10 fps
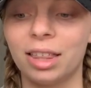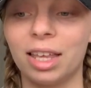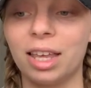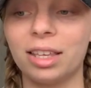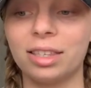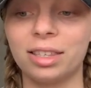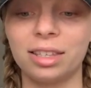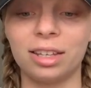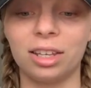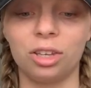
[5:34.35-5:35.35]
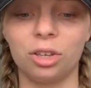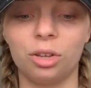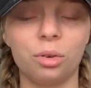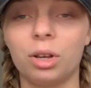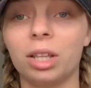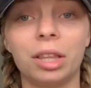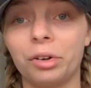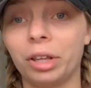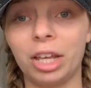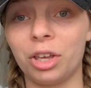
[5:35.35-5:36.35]
These, you could
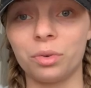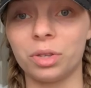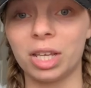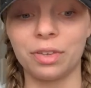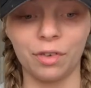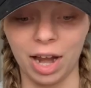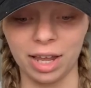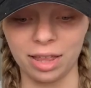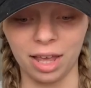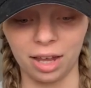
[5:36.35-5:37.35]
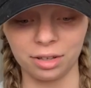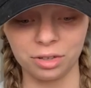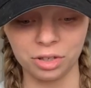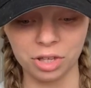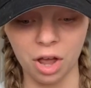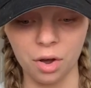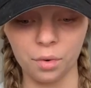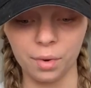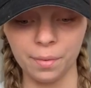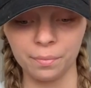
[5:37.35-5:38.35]
literally use these for anything. So